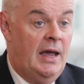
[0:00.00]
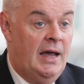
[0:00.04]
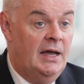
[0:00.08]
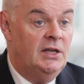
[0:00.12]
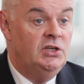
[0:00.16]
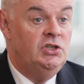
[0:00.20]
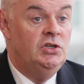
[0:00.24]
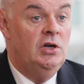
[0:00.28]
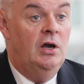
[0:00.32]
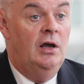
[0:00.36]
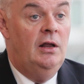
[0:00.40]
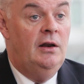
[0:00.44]

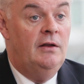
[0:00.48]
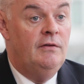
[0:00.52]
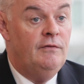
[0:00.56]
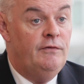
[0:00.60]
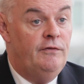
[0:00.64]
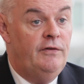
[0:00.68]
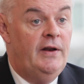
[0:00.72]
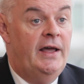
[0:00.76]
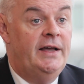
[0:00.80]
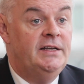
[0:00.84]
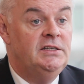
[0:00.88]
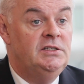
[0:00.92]
agile and
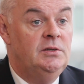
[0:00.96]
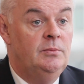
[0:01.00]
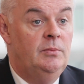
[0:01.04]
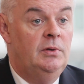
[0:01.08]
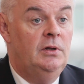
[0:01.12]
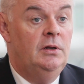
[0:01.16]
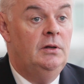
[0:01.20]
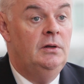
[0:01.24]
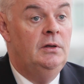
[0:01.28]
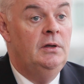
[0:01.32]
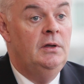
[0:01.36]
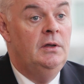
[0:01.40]

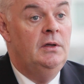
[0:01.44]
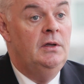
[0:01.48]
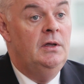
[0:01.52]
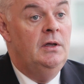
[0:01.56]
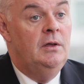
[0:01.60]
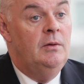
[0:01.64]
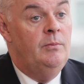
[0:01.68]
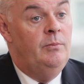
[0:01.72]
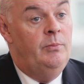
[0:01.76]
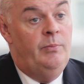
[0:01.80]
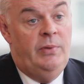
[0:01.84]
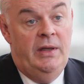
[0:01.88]
flexible,
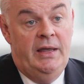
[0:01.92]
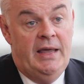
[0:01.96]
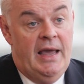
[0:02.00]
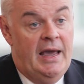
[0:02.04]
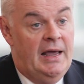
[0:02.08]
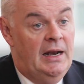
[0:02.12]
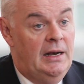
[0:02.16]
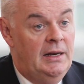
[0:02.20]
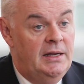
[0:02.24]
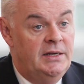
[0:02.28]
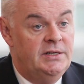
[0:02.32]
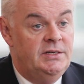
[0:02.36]
being
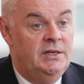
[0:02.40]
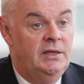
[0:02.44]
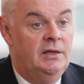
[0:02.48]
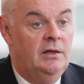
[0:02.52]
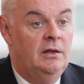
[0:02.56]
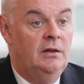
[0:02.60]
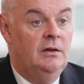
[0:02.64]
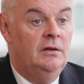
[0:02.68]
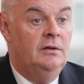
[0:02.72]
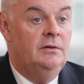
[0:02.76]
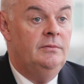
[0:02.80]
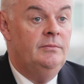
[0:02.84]

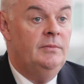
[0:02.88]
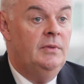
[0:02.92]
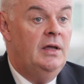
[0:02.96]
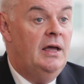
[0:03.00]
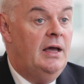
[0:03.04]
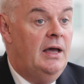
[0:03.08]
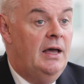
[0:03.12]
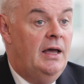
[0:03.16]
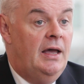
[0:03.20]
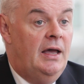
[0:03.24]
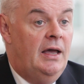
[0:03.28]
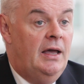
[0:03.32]
analytical
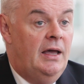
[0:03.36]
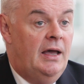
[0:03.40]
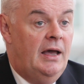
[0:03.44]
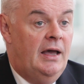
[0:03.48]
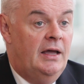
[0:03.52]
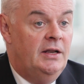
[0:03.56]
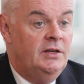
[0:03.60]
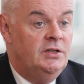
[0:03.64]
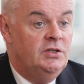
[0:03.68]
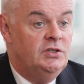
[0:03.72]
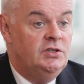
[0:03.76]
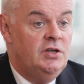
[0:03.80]

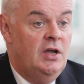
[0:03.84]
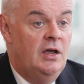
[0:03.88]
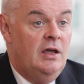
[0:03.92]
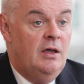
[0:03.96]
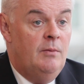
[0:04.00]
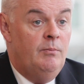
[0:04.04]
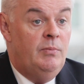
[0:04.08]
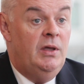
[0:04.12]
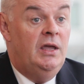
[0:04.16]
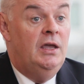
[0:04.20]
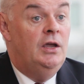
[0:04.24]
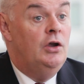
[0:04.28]
and
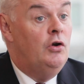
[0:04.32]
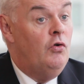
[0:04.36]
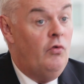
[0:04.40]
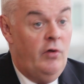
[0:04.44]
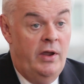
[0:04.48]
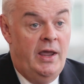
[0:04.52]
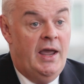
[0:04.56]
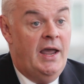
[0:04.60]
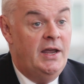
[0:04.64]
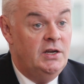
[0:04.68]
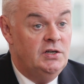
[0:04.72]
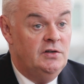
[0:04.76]
being
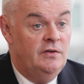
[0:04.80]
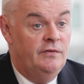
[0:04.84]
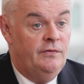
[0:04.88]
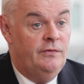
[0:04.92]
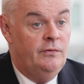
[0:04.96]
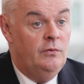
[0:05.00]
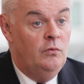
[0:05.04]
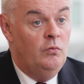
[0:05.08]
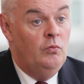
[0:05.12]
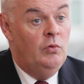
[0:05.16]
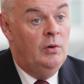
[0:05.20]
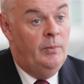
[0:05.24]
creative
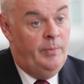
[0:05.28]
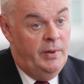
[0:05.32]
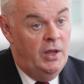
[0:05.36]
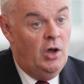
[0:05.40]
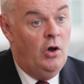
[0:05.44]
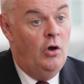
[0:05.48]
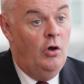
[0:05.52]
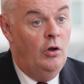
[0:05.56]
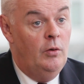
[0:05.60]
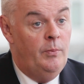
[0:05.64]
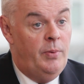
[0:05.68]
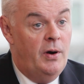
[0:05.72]
will be
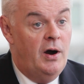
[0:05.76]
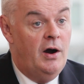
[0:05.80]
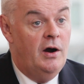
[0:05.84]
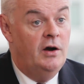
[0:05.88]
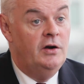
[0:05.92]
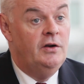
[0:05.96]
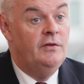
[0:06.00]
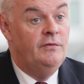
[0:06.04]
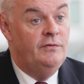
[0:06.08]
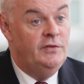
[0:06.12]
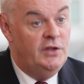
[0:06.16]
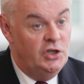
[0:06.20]
all
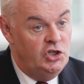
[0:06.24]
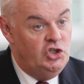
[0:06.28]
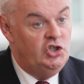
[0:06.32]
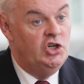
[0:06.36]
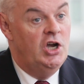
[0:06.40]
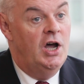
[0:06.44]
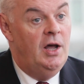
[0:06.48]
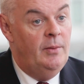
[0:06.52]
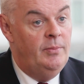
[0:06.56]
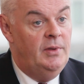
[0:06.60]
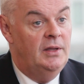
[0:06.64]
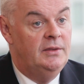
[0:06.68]
part of the
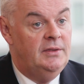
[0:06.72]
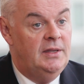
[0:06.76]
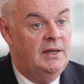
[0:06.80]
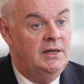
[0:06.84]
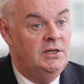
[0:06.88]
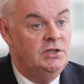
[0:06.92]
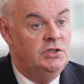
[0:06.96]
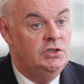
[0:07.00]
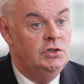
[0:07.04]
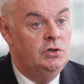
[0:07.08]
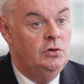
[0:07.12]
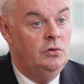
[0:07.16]
job that they
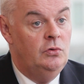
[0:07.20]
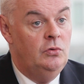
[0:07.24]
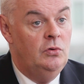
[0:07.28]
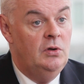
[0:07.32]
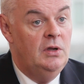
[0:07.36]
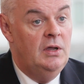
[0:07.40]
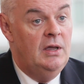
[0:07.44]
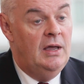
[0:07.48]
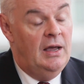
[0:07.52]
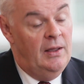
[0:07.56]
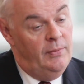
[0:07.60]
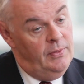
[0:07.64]
do.
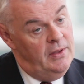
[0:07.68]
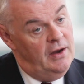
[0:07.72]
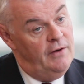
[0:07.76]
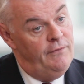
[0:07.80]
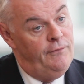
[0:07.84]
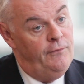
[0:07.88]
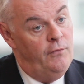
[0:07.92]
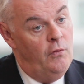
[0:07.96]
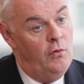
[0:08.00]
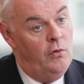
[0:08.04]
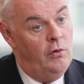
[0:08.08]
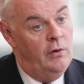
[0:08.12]
And
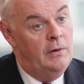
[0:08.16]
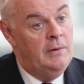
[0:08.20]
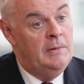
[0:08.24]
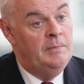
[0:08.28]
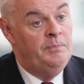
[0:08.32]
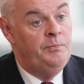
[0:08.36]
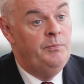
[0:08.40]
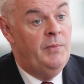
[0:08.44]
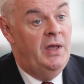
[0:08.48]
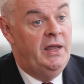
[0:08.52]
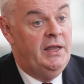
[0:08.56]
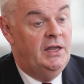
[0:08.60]
therefore,
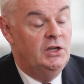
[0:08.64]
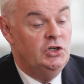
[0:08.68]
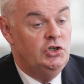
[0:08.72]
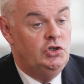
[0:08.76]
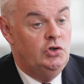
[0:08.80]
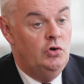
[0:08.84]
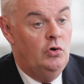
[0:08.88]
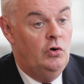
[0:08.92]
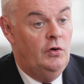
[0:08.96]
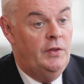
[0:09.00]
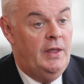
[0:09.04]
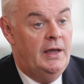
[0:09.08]
making
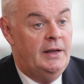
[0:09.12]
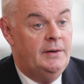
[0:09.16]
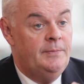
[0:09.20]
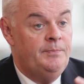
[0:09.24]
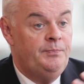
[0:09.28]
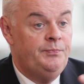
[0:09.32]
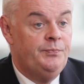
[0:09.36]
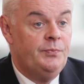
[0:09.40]
sure that,